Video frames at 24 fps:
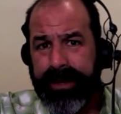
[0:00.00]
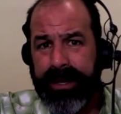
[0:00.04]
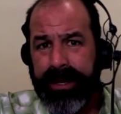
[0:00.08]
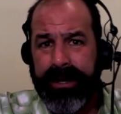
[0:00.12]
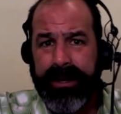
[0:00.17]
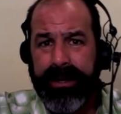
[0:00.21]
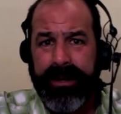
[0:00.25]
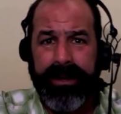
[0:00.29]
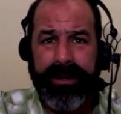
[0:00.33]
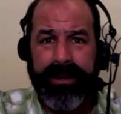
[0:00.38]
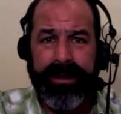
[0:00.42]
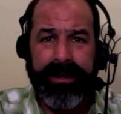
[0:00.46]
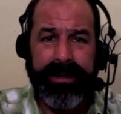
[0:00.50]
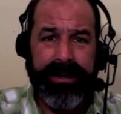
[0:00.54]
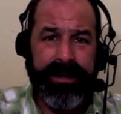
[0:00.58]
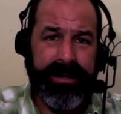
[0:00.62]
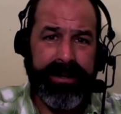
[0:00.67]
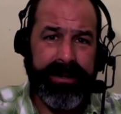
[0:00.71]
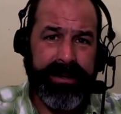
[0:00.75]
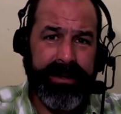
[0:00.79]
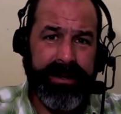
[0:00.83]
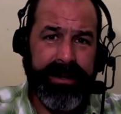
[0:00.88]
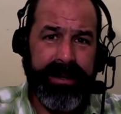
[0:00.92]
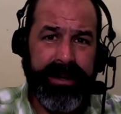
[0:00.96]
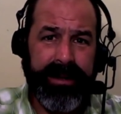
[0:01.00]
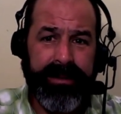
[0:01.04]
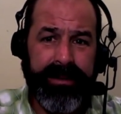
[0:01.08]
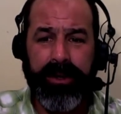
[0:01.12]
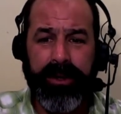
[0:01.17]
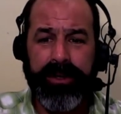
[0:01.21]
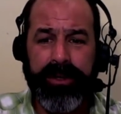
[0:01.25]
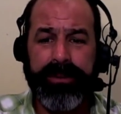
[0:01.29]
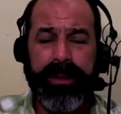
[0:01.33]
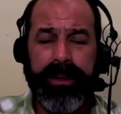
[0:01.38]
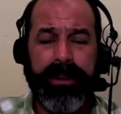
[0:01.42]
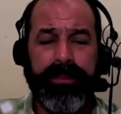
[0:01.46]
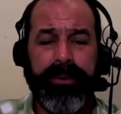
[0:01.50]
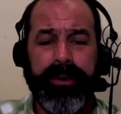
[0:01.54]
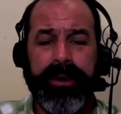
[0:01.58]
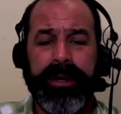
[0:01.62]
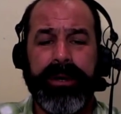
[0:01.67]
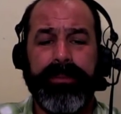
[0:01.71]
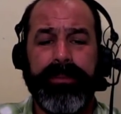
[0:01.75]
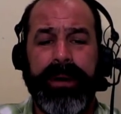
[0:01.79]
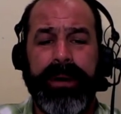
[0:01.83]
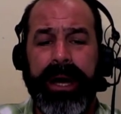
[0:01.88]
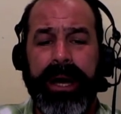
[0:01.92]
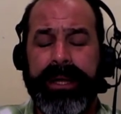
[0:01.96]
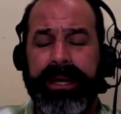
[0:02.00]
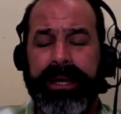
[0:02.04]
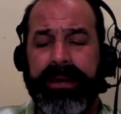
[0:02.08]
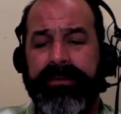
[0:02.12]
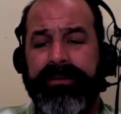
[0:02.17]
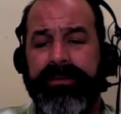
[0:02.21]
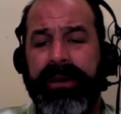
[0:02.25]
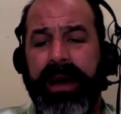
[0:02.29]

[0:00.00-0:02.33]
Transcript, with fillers: you know, most people are going to buy that